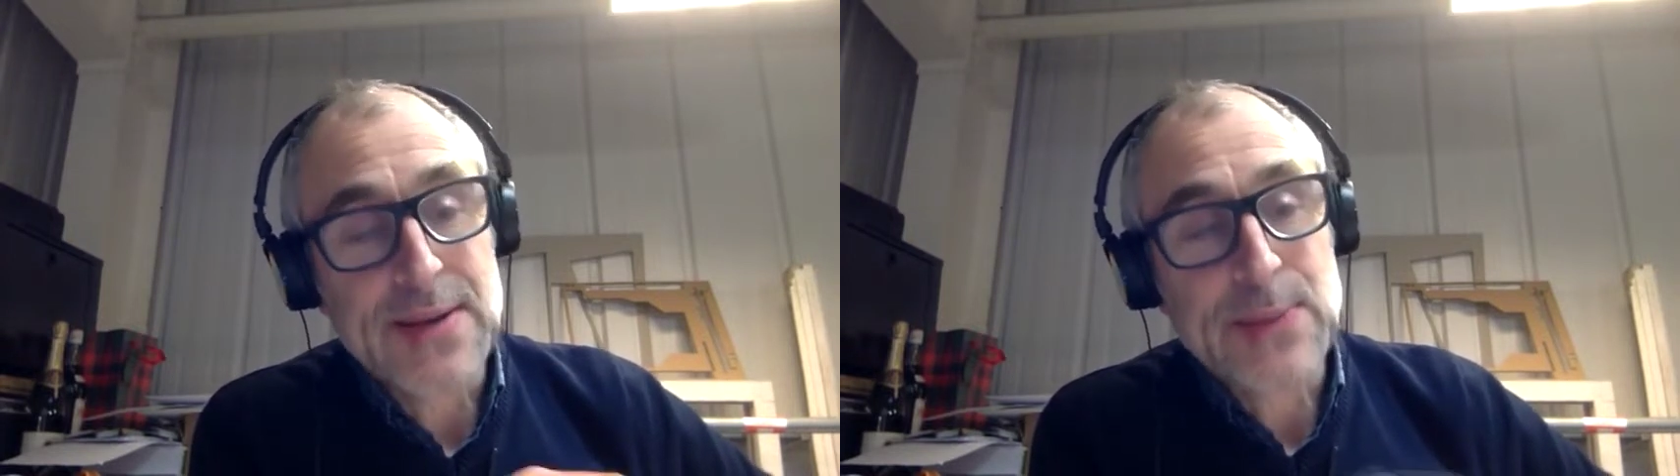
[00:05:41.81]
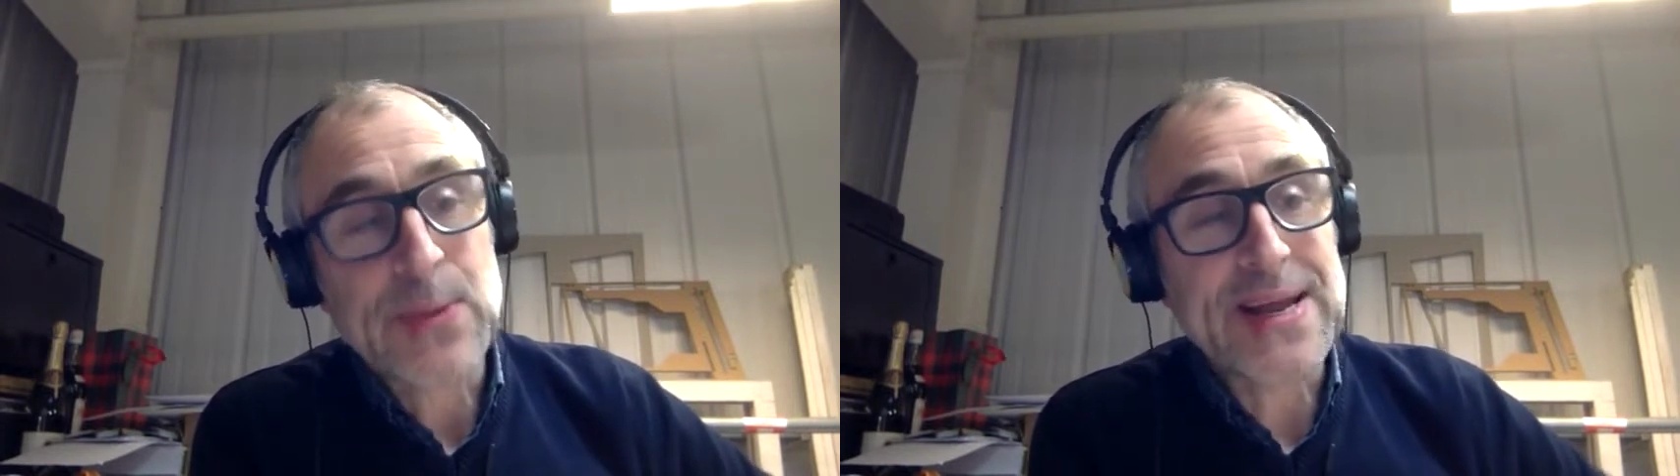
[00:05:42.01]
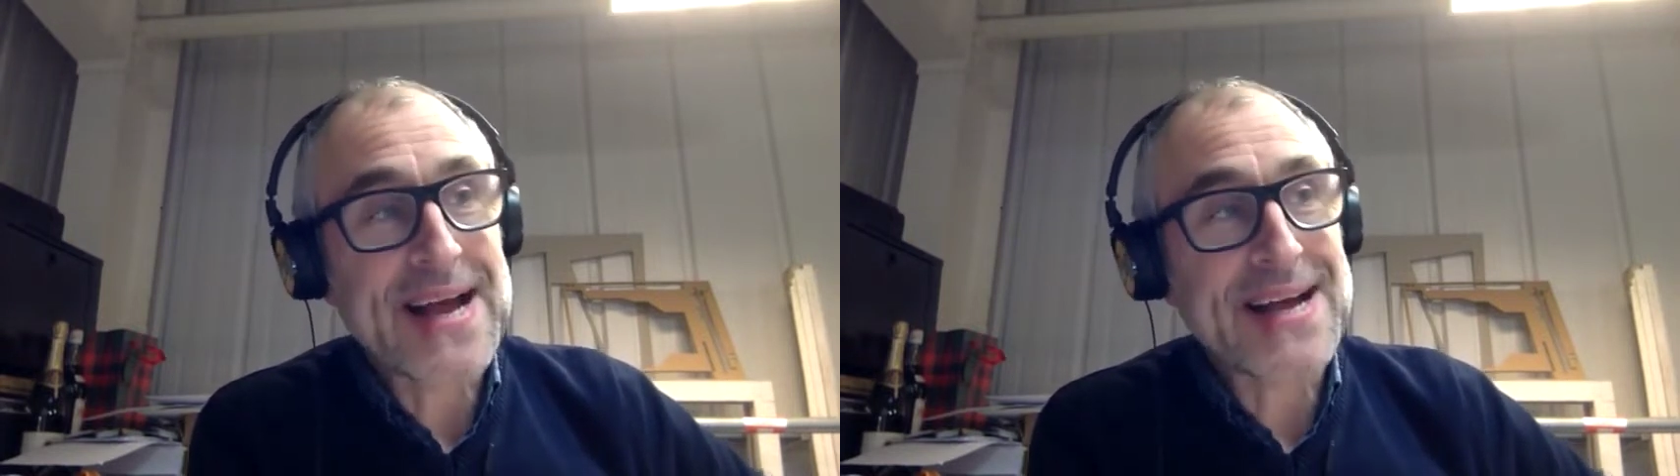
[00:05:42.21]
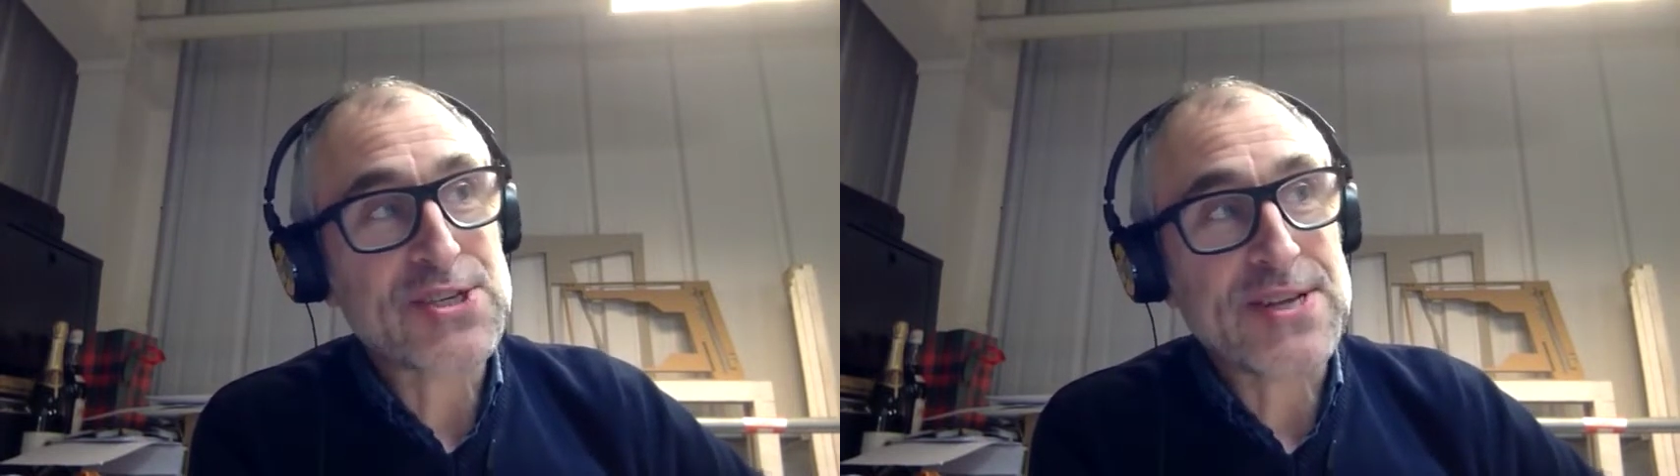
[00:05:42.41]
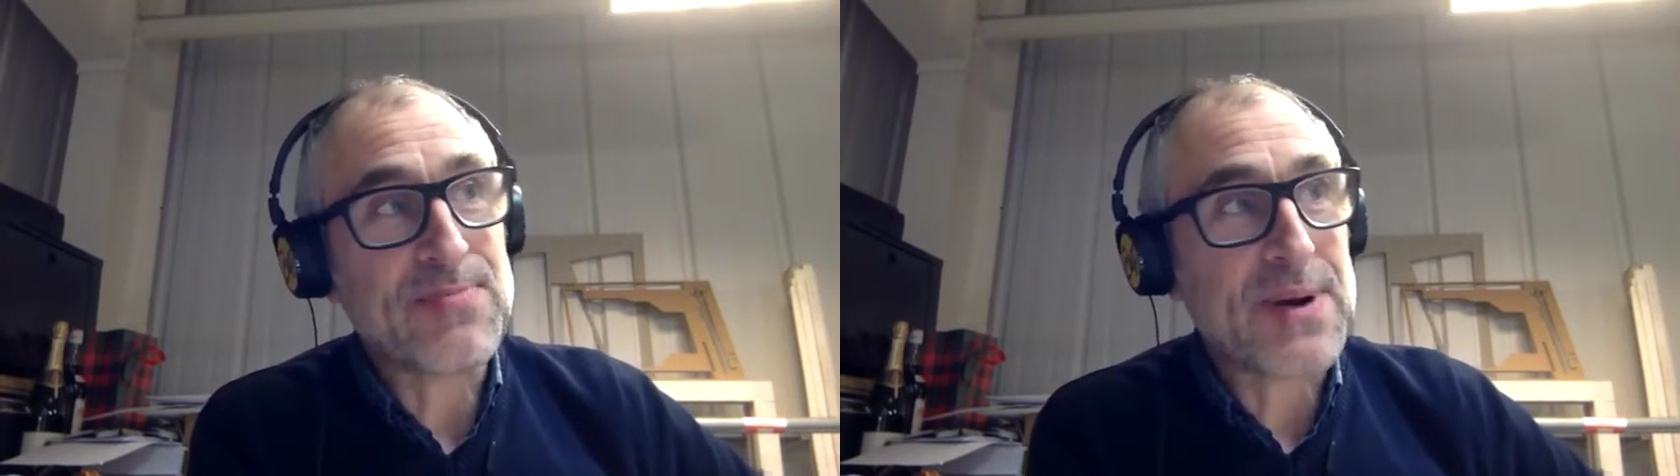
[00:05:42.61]
but it
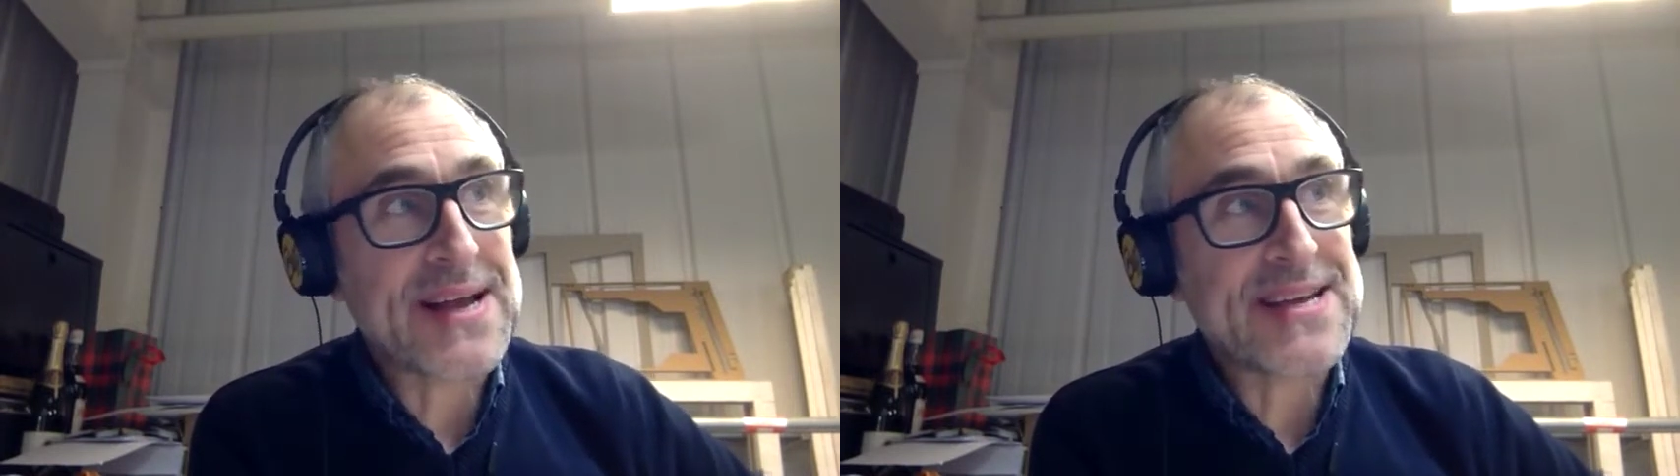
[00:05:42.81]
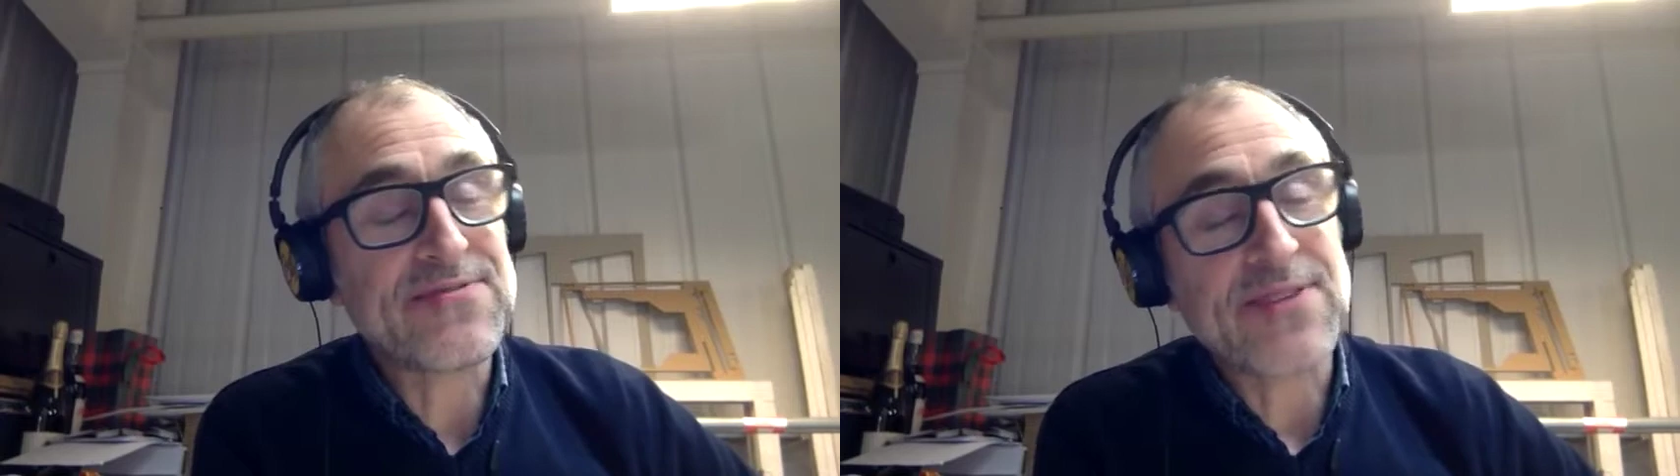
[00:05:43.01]
actually paid